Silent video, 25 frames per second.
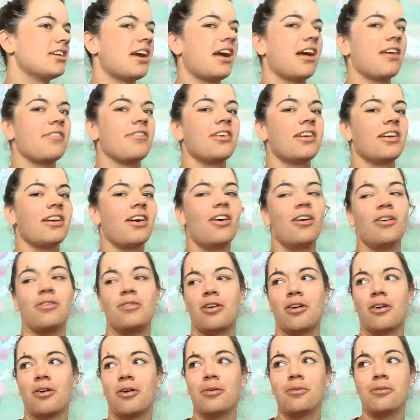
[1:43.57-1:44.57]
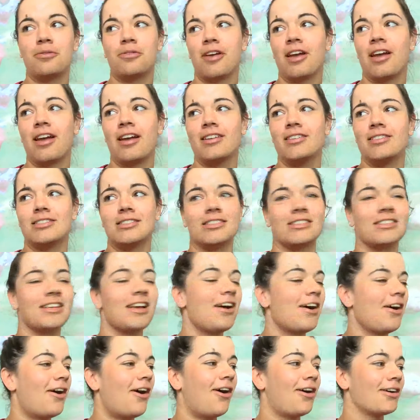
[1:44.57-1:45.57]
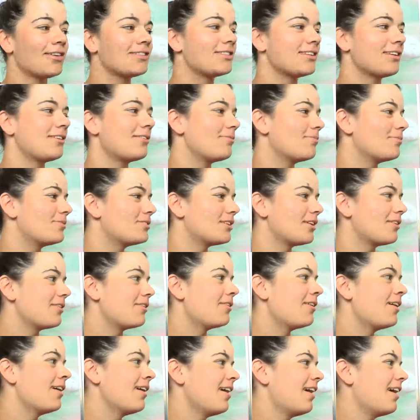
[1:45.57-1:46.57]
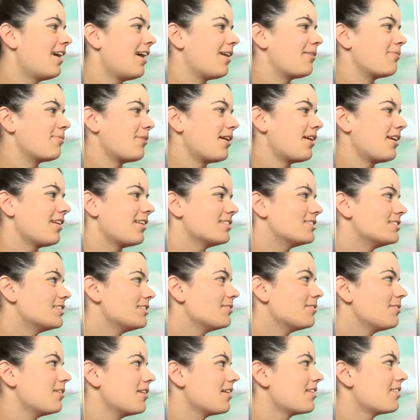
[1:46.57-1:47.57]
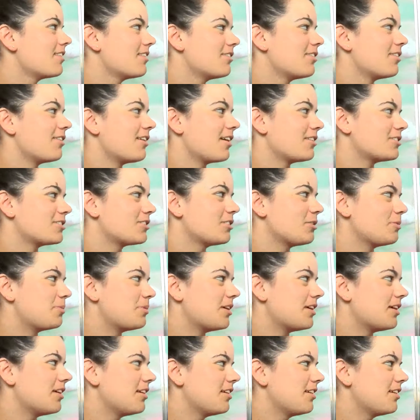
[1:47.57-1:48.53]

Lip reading: Having all of our home fans is awesome. So I'm ready to see what the turnout's going to be.